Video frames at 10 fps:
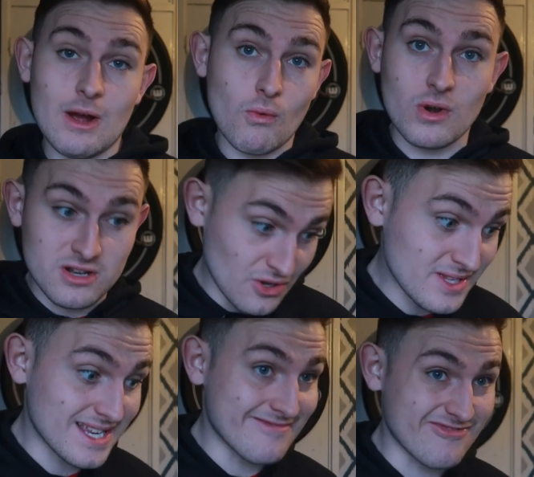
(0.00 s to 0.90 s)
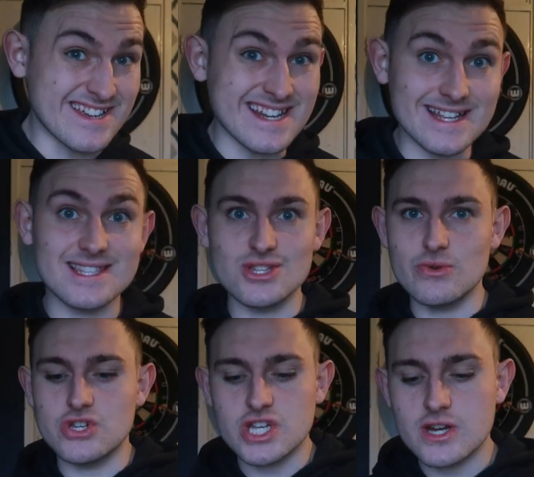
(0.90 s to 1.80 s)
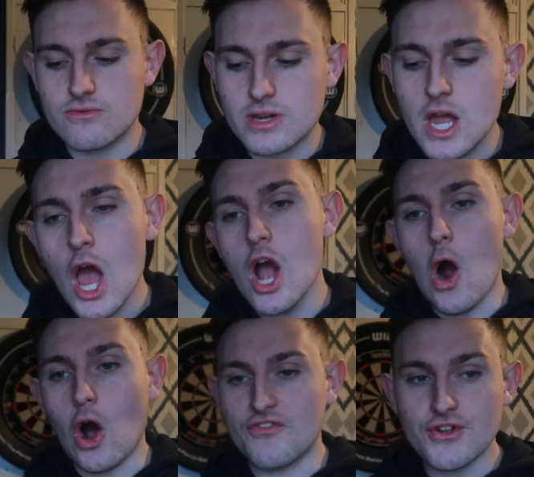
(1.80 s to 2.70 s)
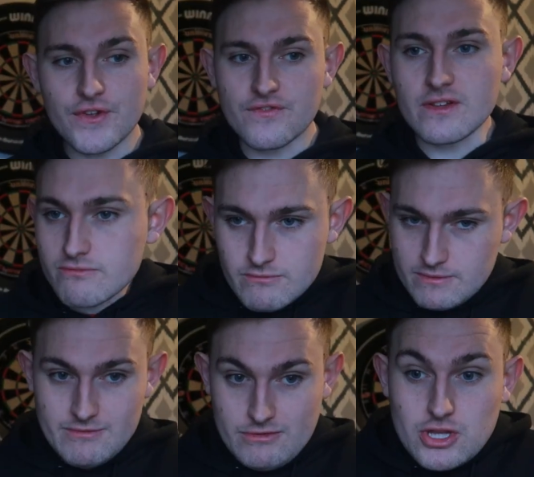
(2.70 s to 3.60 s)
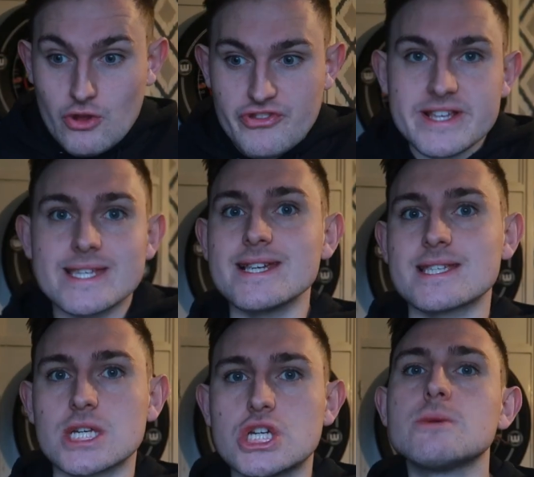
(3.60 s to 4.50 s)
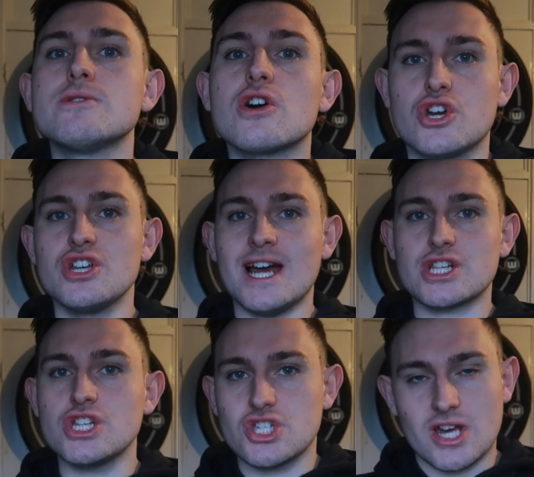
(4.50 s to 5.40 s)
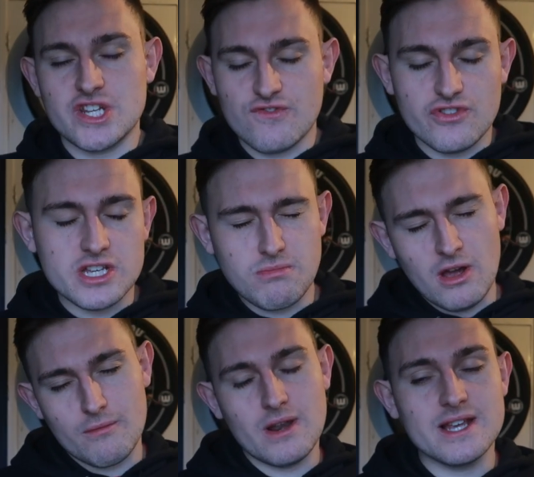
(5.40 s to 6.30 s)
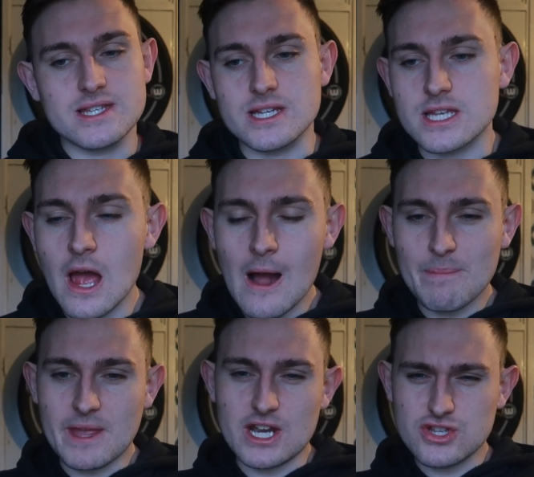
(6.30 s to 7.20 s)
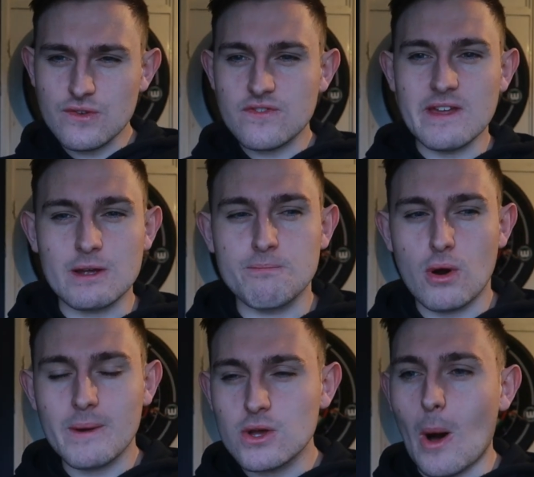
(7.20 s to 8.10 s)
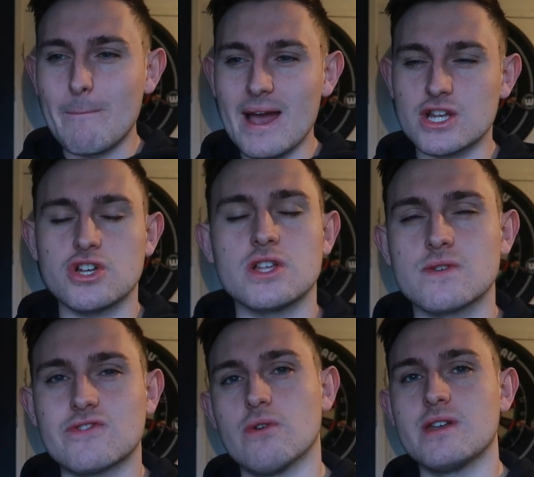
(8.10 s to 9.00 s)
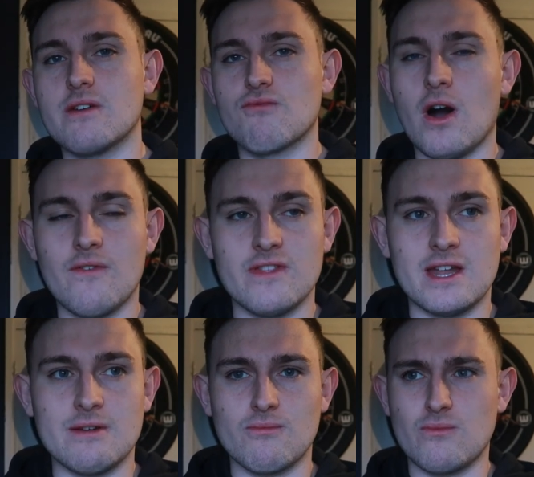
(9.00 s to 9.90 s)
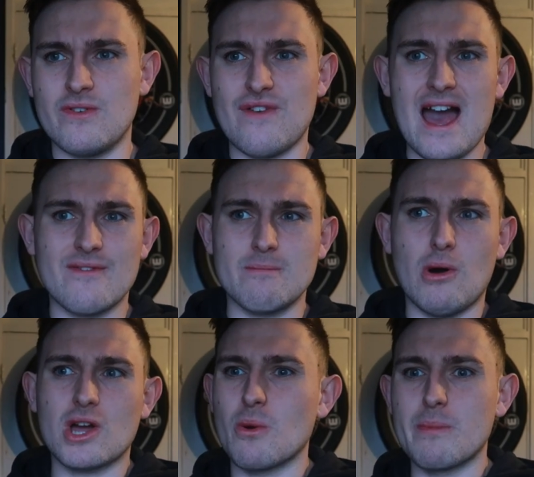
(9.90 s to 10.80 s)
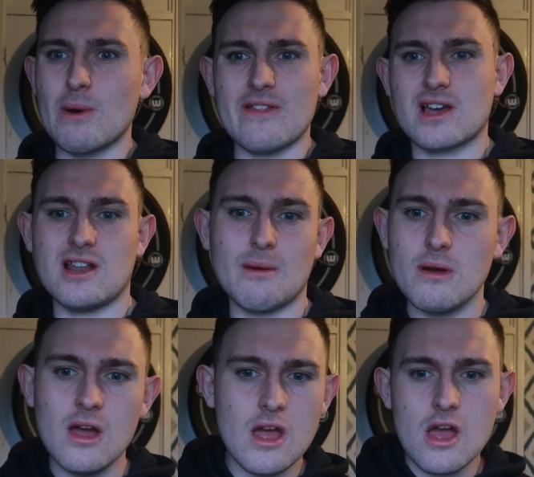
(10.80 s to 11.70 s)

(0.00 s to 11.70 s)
like what Luton really need to do in January, I do think, you know, this season QPR could actually challenge for those playoff places. And I do think they've probably got a better chance of doing it rather than with having Michael Beale at the club.